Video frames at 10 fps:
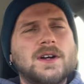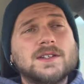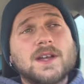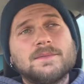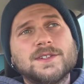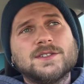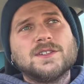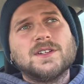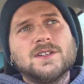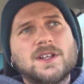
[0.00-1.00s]
as I'm
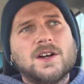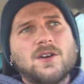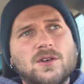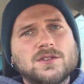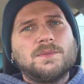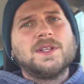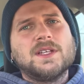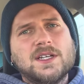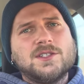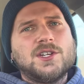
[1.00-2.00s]
concerned, there are
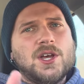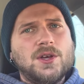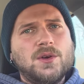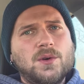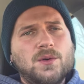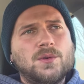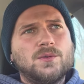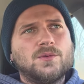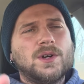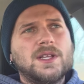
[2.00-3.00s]
ultimately two
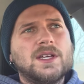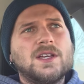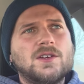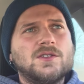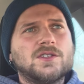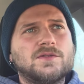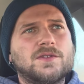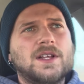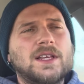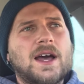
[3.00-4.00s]
really
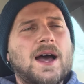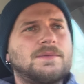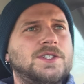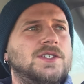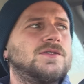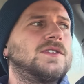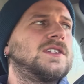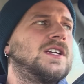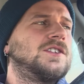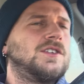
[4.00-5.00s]
user-friendly options for
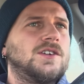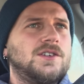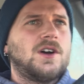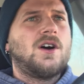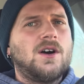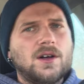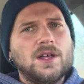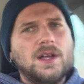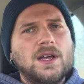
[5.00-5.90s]
teaching your dog